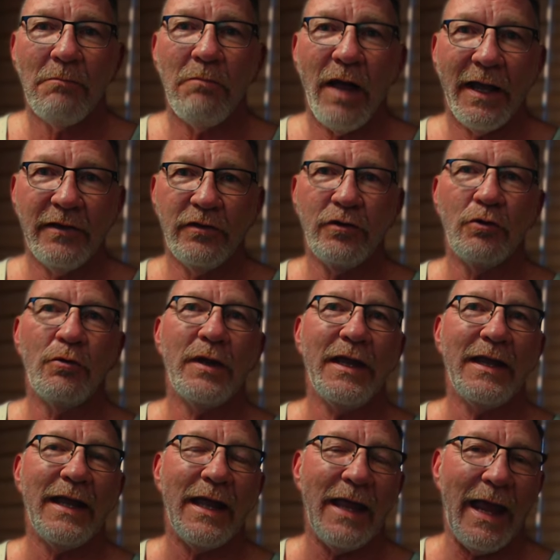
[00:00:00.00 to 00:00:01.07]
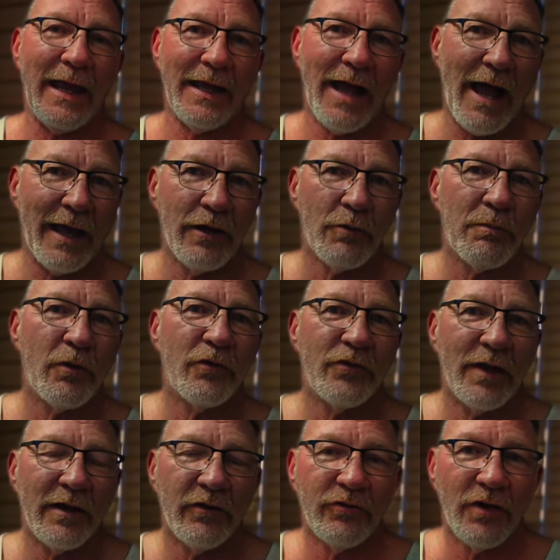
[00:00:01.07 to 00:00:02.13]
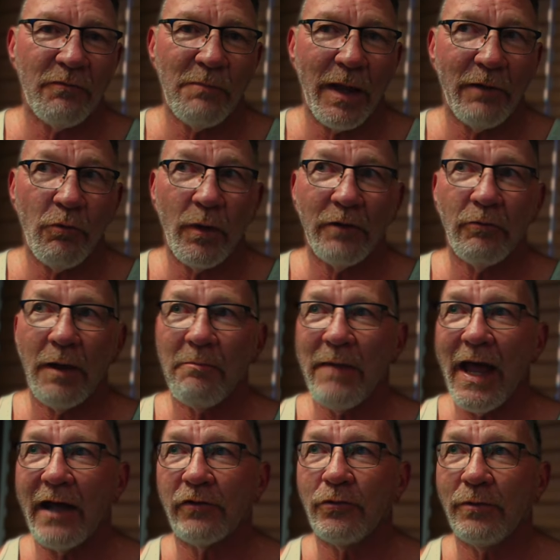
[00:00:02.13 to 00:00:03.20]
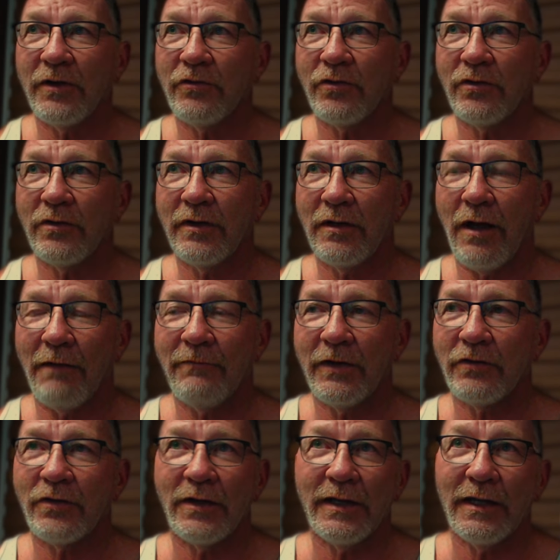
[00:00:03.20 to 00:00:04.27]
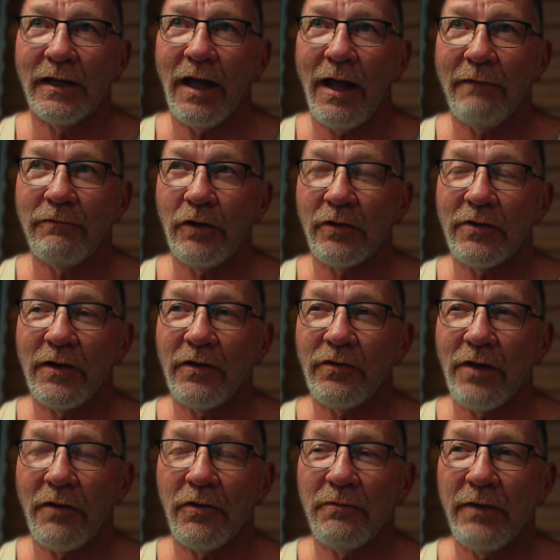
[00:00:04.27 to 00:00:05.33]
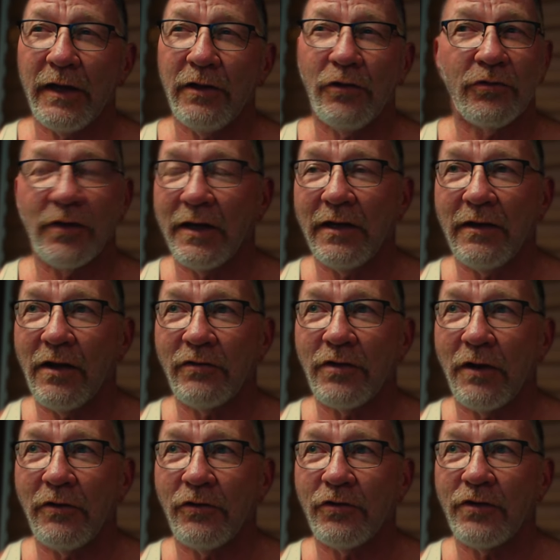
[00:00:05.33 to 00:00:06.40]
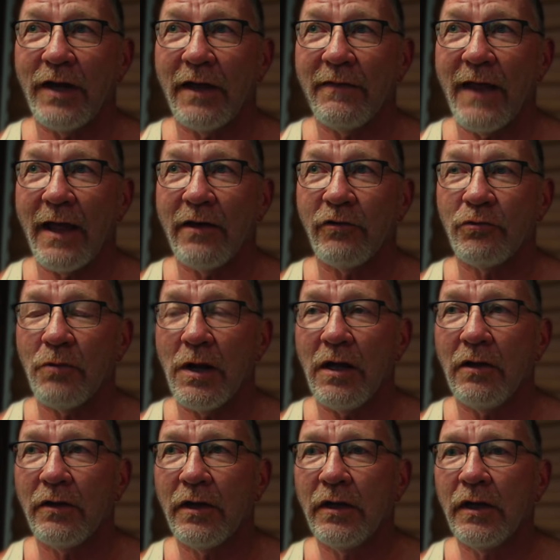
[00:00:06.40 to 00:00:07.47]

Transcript: by doing a higher percentage of my 1 rep max, which obviously I've looked at his other videos and he doesn't understand that as well.